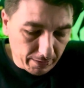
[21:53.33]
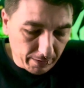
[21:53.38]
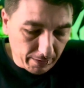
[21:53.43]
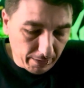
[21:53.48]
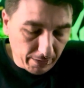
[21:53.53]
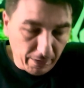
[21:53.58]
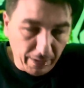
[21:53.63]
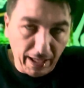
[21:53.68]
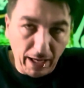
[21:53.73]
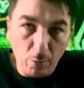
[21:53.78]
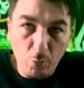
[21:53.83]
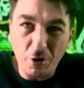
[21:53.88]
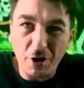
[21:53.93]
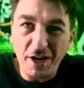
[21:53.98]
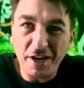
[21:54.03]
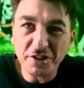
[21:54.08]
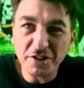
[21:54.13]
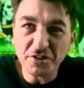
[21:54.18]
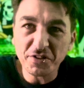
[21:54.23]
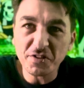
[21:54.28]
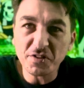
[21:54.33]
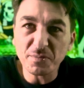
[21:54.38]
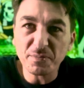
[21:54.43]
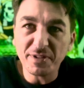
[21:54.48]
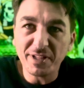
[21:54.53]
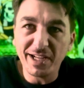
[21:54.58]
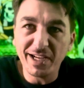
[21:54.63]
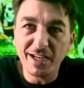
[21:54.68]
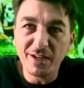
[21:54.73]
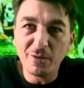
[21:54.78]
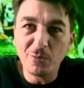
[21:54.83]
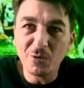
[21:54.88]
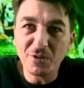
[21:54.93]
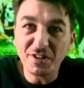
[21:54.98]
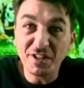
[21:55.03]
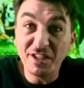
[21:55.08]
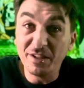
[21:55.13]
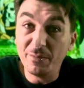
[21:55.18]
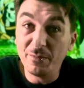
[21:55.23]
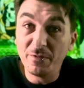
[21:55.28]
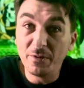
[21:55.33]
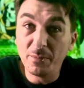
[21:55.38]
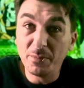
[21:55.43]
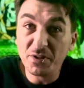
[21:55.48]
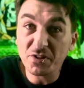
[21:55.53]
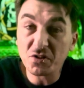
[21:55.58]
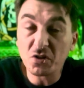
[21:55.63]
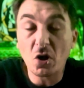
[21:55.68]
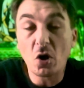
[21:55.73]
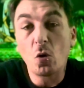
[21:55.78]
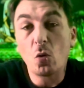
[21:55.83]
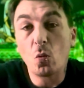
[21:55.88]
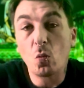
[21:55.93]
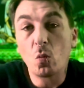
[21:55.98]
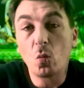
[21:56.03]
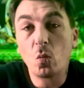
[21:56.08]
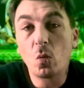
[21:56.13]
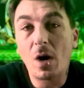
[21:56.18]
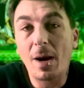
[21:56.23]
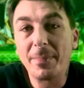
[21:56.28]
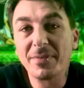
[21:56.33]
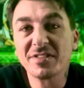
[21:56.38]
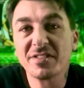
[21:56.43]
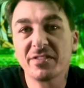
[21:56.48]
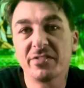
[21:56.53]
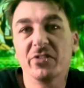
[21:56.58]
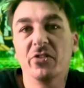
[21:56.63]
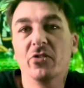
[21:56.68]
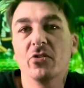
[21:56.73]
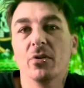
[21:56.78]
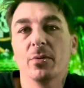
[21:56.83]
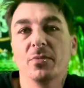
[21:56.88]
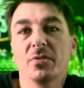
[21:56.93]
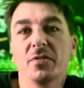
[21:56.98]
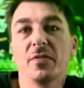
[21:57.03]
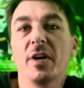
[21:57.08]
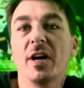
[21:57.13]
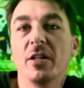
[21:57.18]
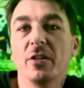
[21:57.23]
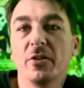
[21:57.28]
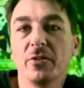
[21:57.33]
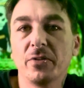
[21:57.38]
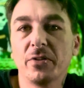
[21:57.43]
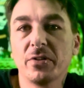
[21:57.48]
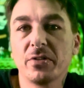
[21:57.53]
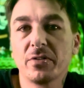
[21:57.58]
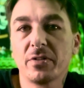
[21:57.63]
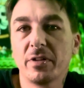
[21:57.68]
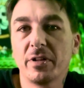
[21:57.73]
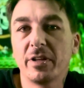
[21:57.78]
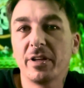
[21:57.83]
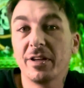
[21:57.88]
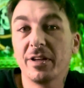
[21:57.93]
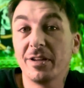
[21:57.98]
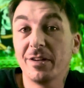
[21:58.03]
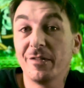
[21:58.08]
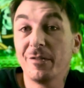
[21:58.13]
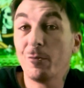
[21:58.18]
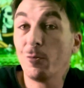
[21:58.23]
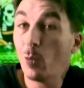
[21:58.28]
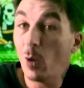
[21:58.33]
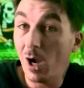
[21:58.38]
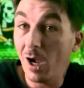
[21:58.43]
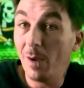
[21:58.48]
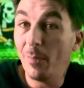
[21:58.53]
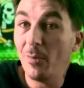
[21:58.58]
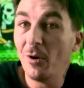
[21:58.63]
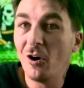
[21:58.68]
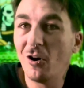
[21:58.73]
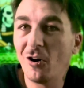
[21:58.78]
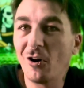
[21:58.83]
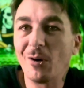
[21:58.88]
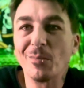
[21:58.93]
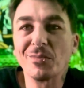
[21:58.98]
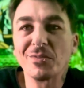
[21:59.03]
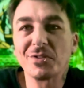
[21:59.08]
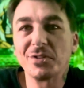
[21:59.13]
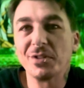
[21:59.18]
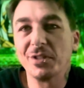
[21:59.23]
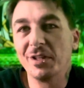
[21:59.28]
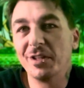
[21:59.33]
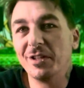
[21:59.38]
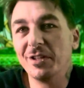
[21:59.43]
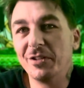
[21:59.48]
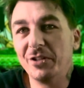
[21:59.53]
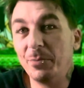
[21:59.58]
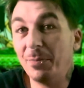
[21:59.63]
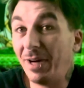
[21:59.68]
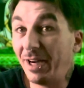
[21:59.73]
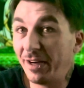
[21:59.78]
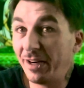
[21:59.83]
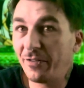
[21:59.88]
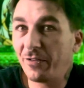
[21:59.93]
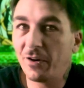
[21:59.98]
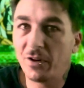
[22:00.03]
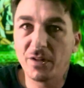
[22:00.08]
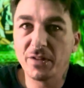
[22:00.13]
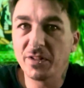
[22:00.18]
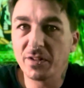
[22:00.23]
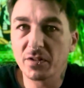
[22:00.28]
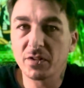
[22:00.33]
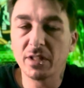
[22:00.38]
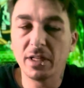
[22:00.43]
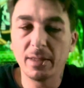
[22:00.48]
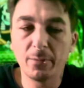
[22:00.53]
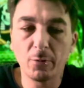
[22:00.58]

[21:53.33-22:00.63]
They were actually supplied with the infamous Robinson Arms followers, Rob Arms, you know, you might have heard this name